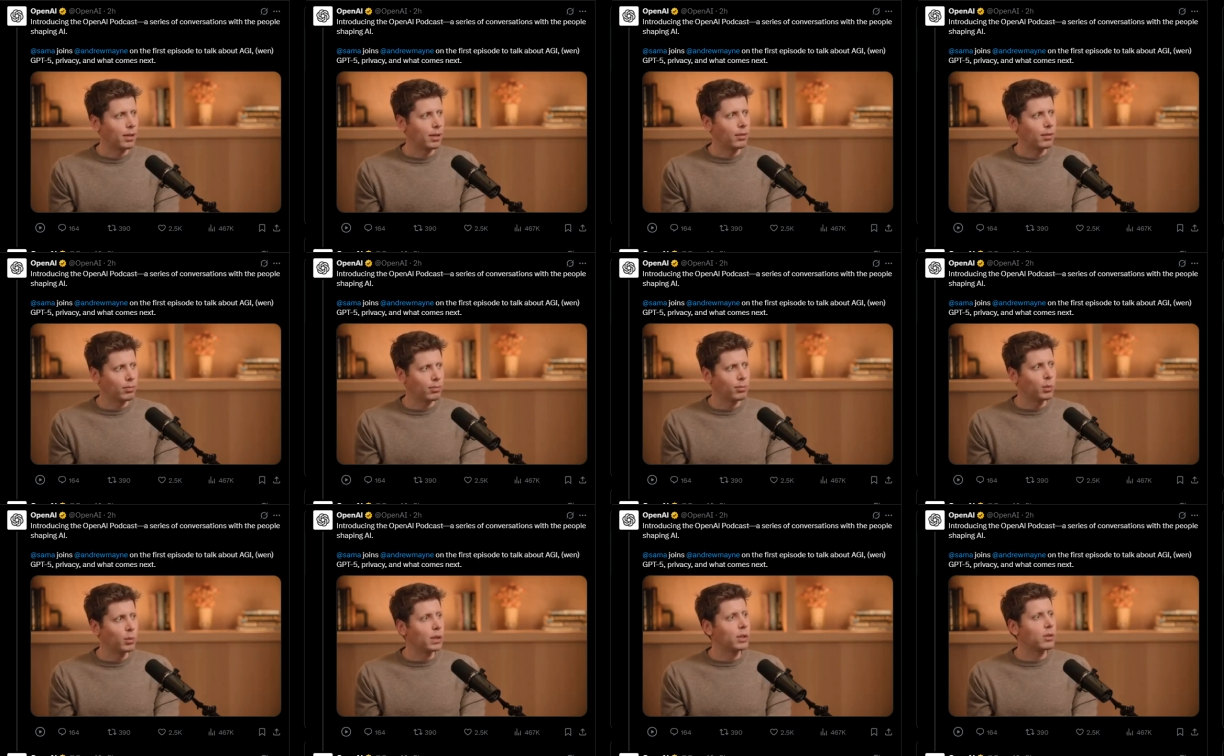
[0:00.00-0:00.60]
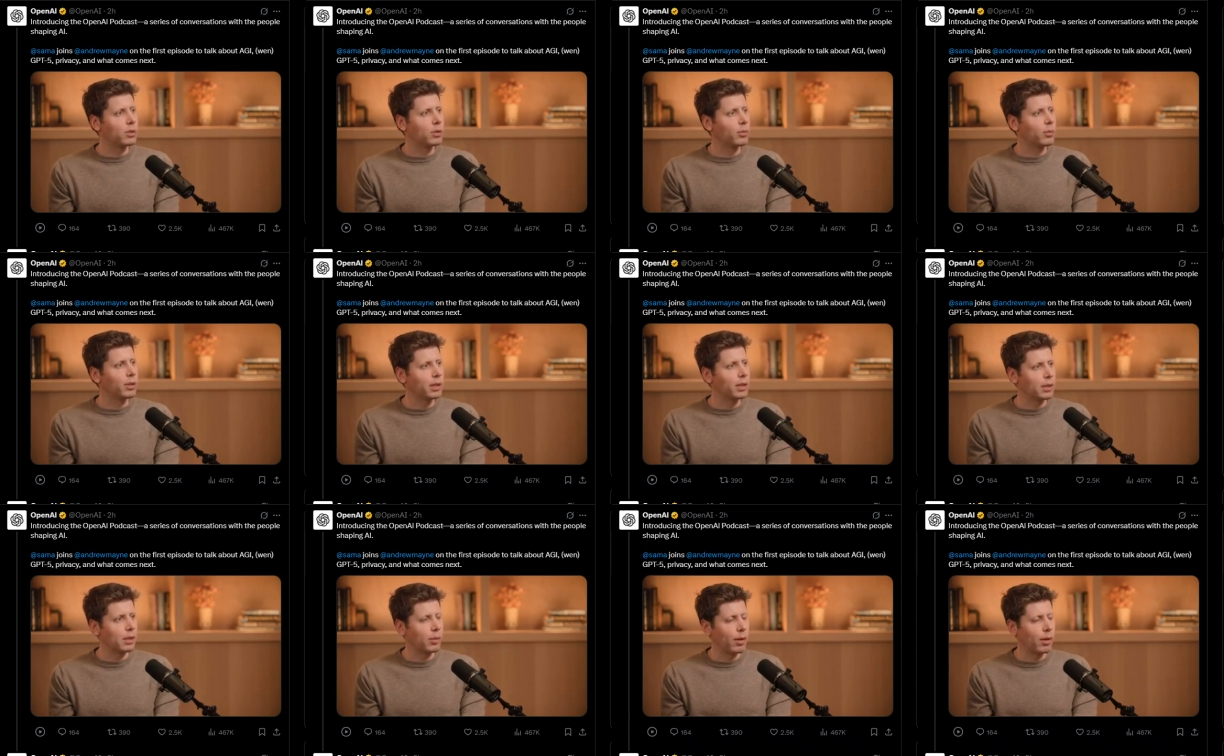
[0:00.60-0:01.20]
they're
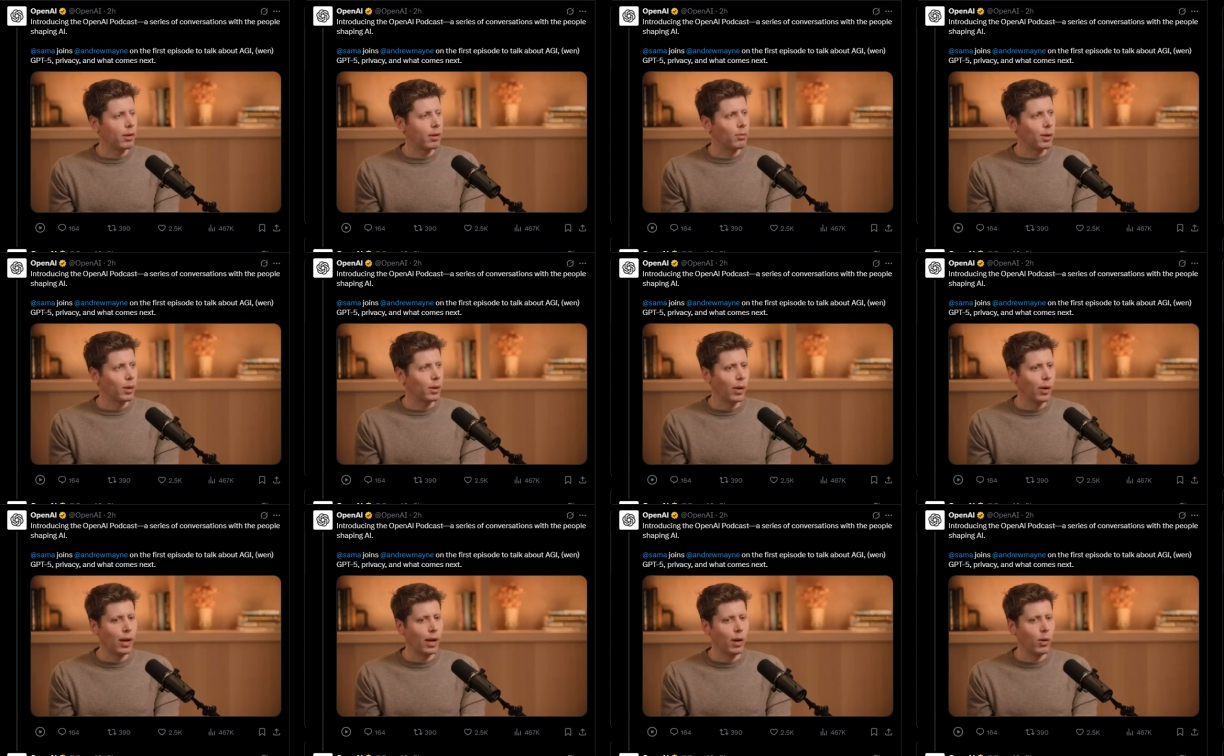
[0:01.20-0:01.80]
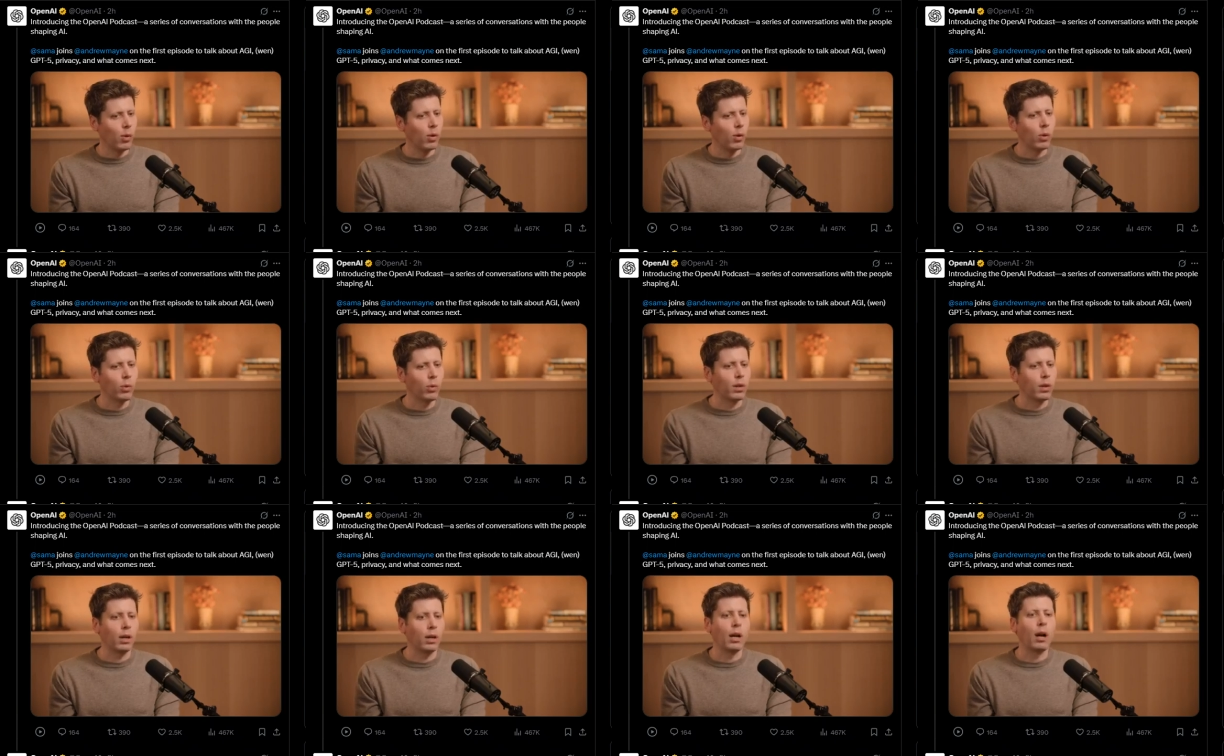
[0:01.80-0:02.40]
reusable in some other big way,
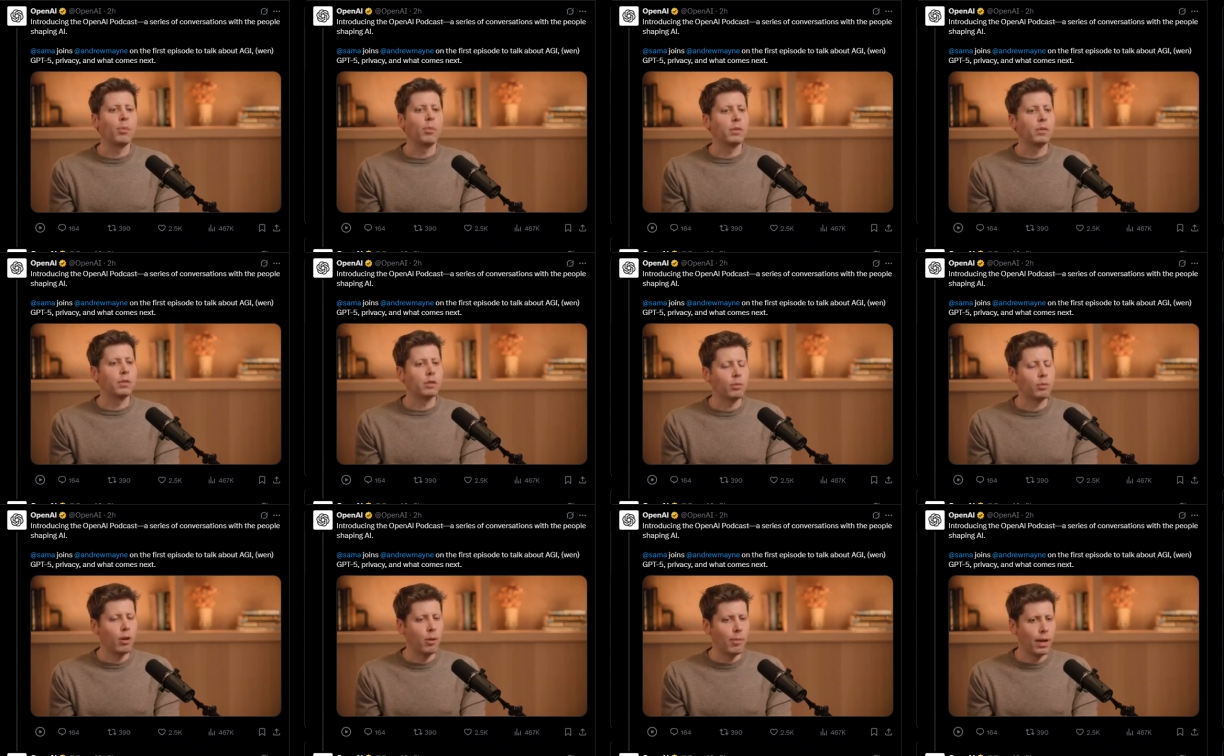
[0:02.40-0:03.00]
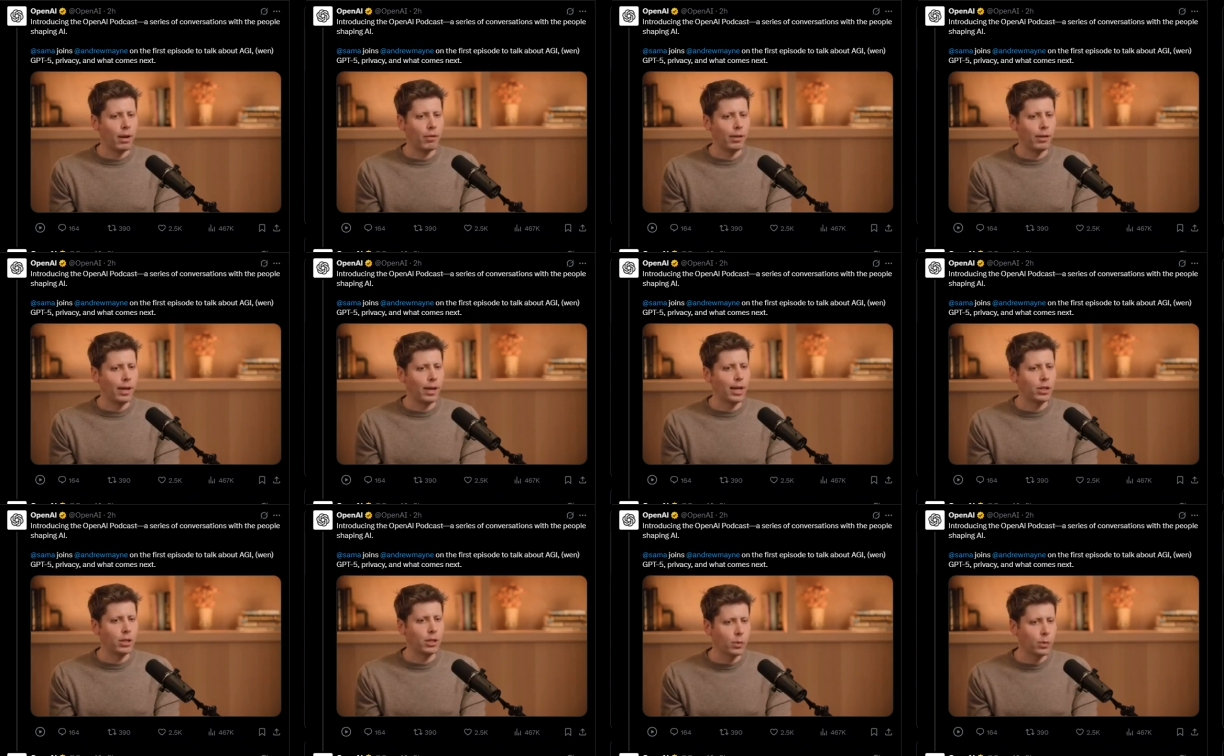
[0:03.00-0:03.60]
or with a couple of small
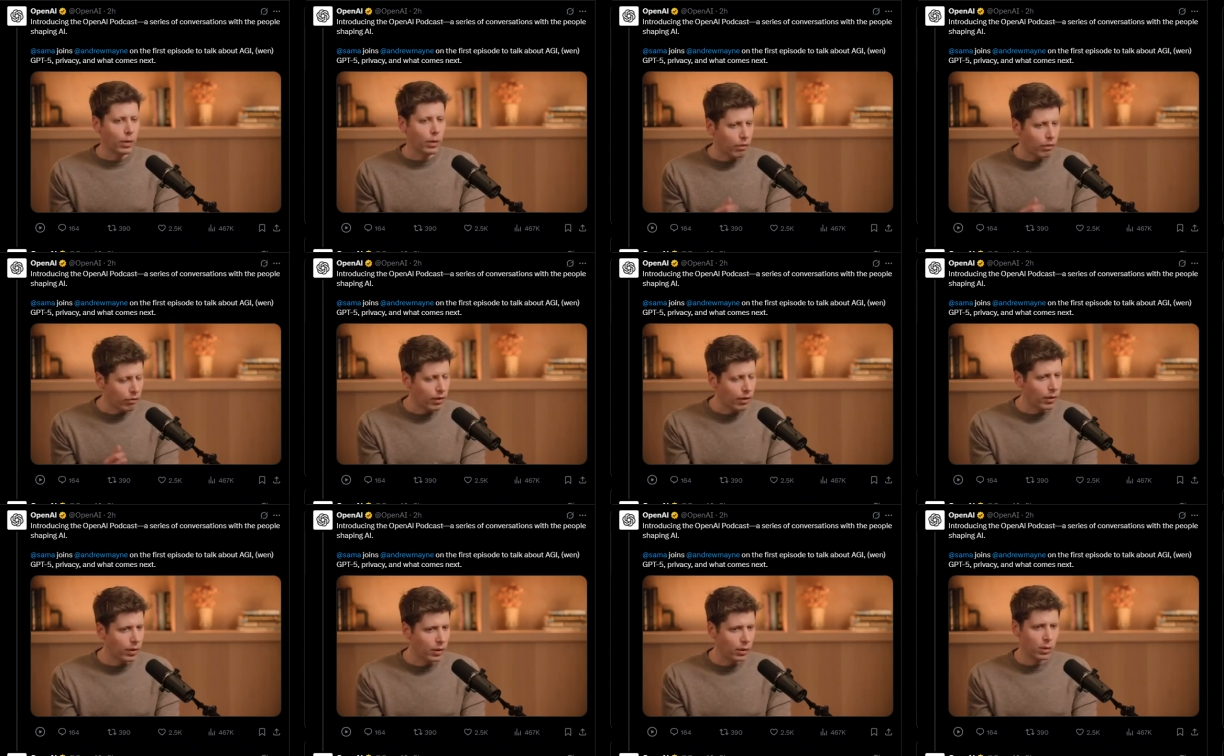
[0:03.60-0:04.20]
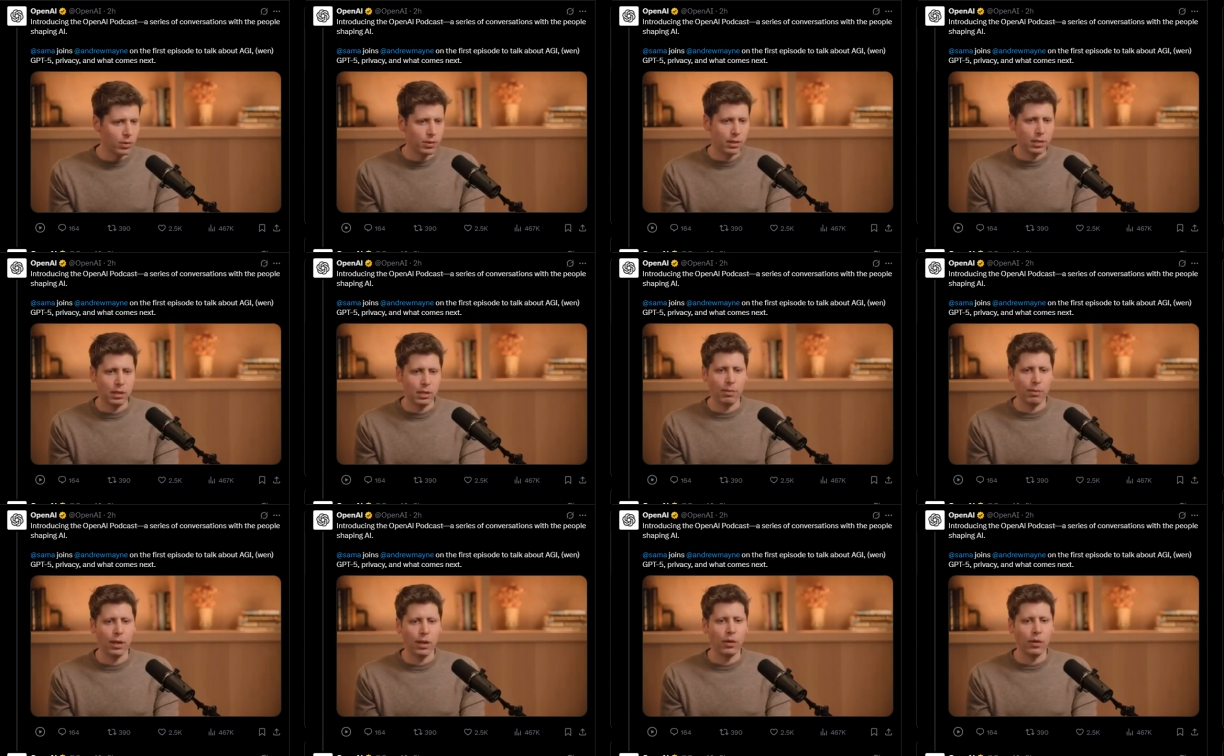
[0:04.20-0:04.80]
modifications, we are very close to
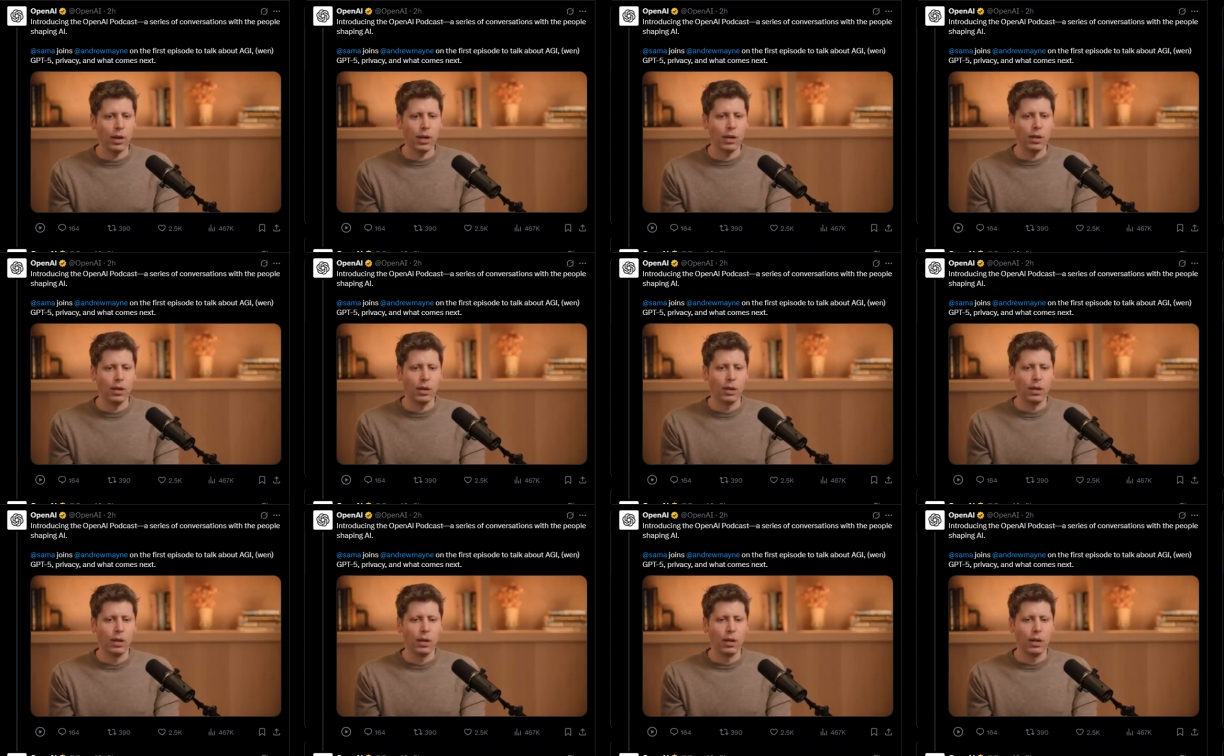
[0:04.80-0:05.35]
something great.